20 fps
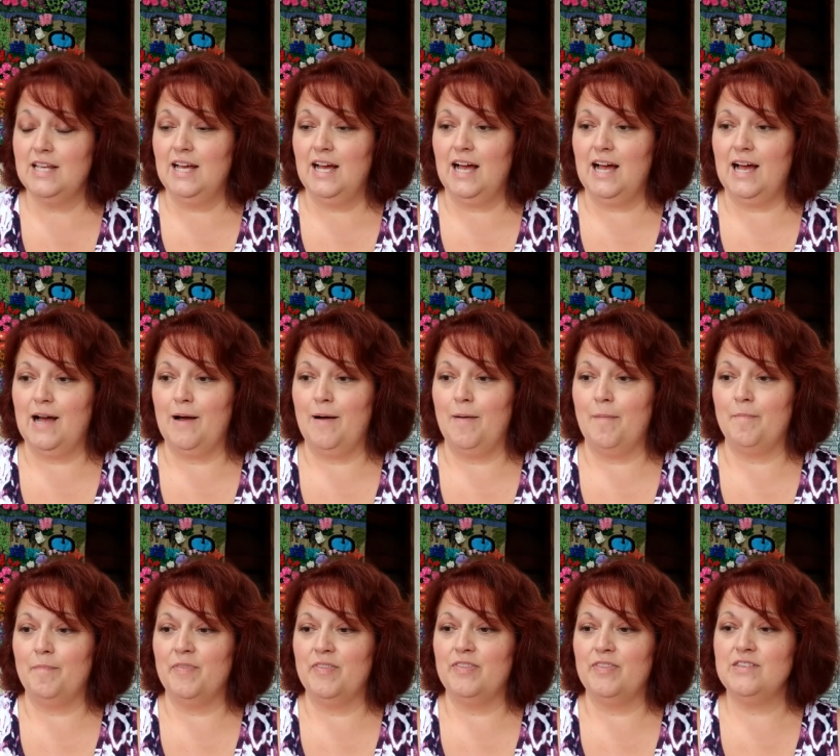Um,
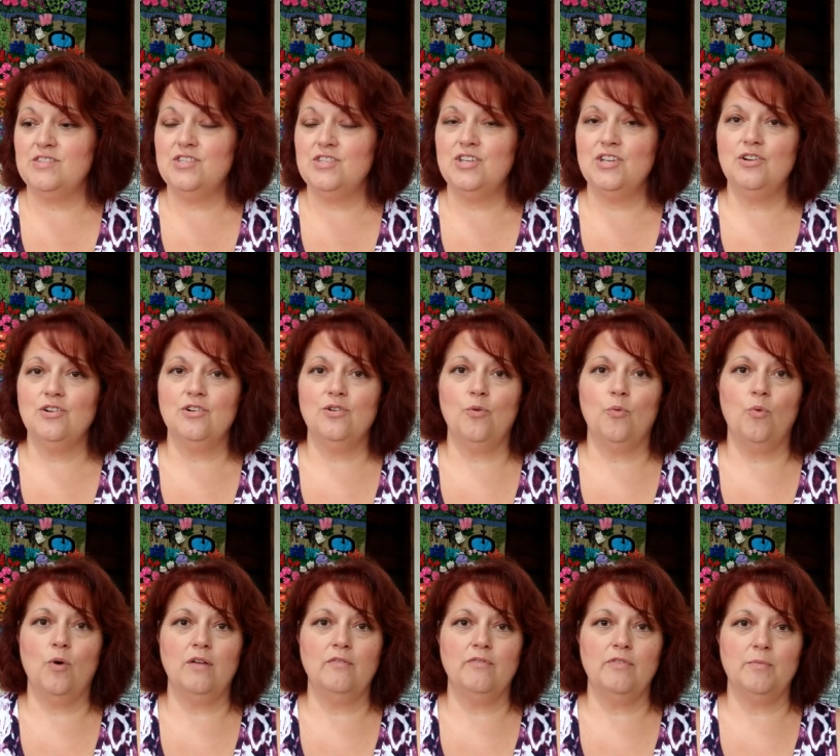this year,
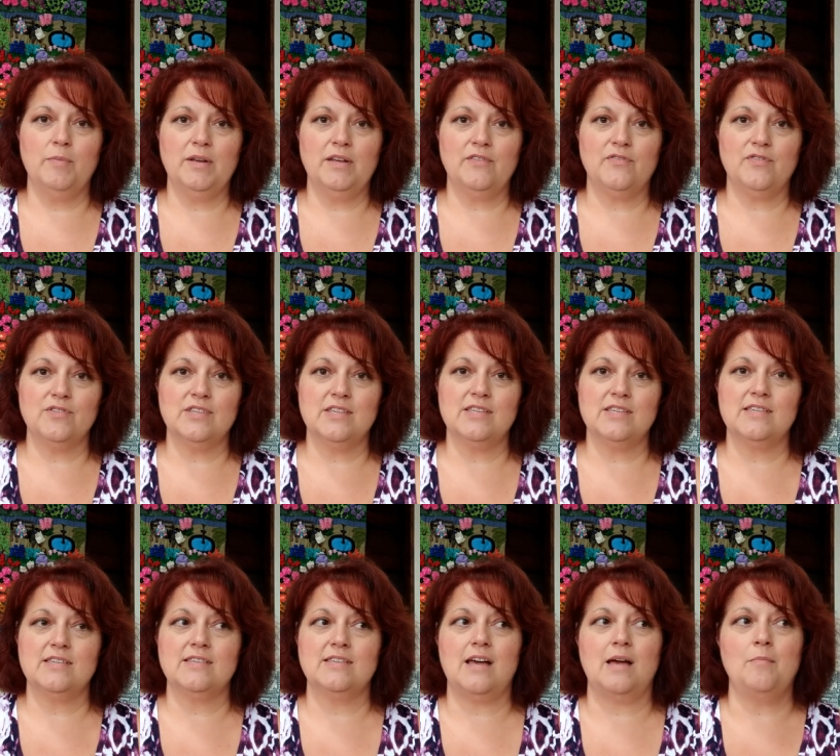one of the big differences
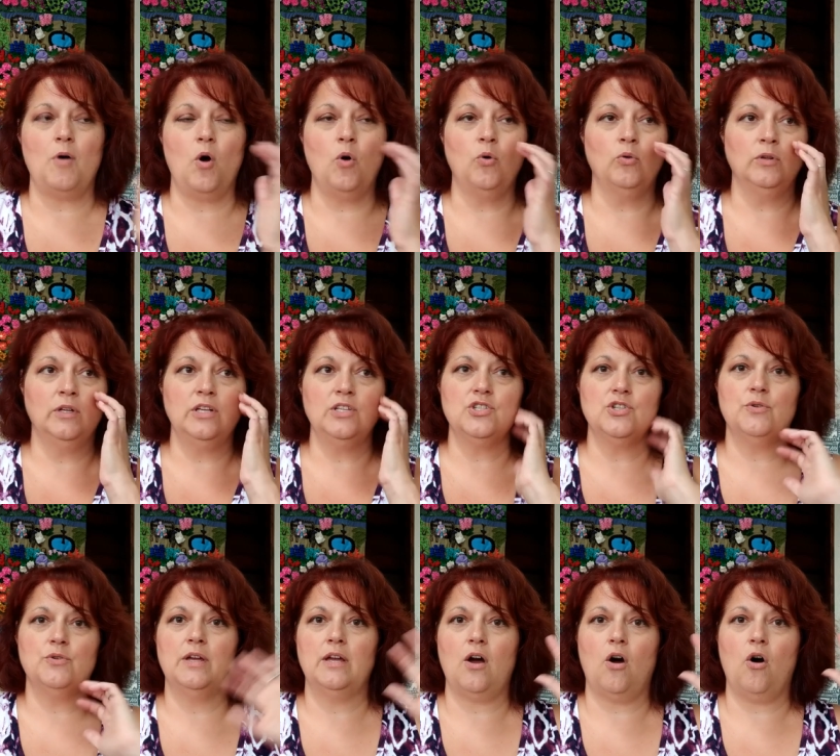is I'm only
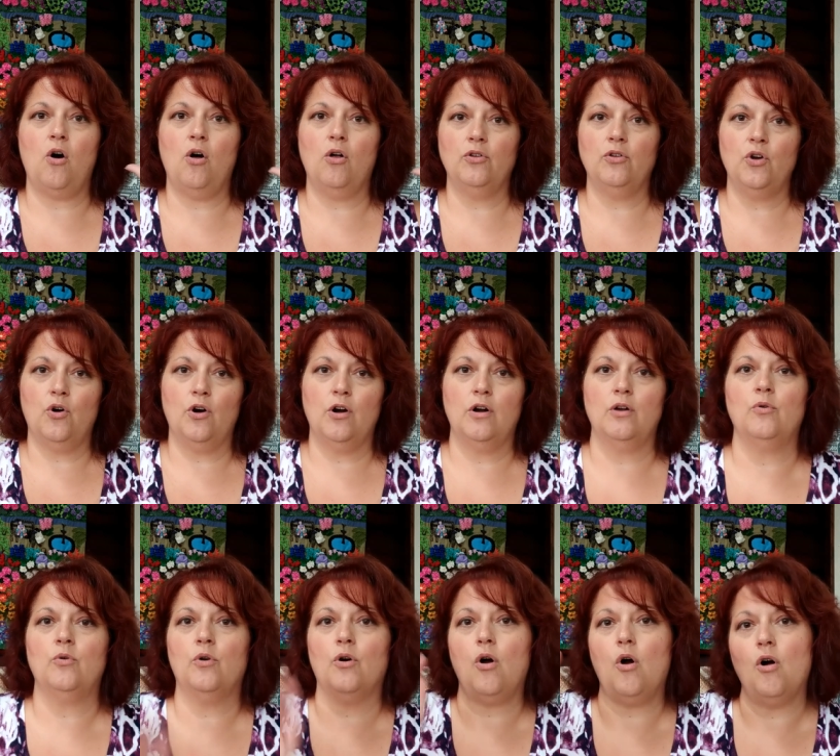doing all yarn
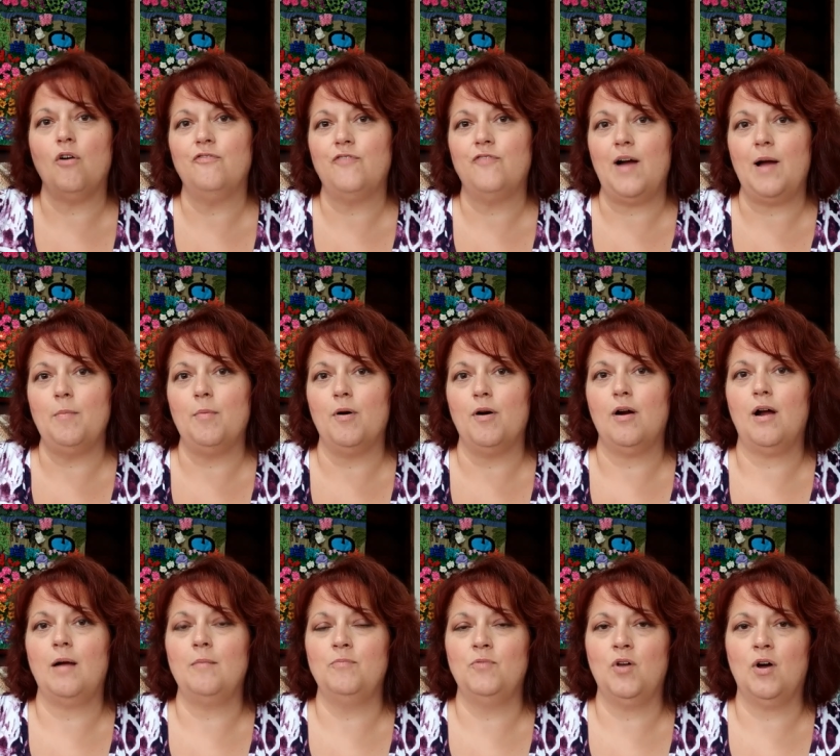or all fiber.
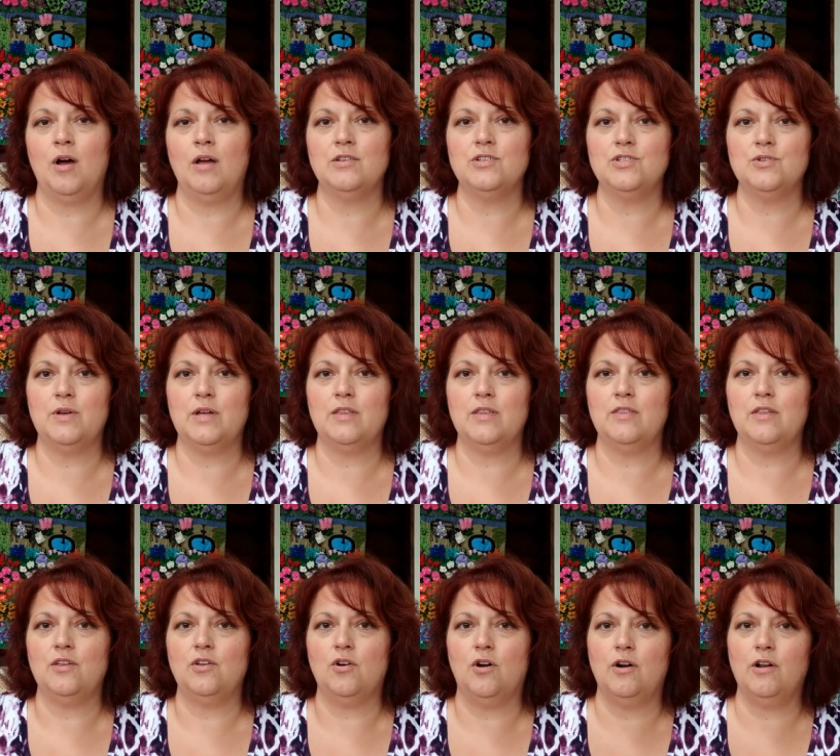I'm not doing the
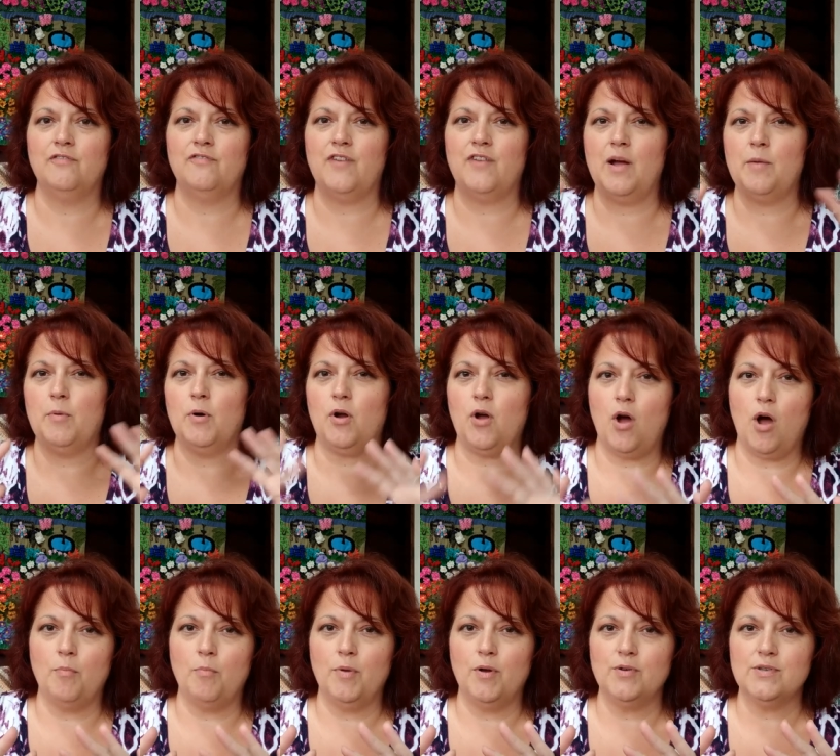yarn and fiber
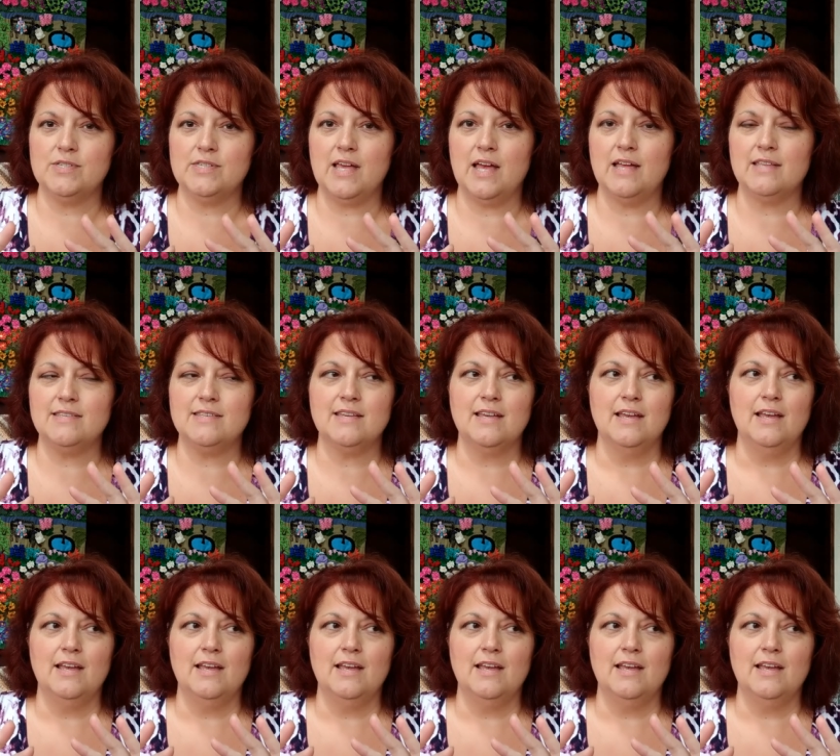combo set.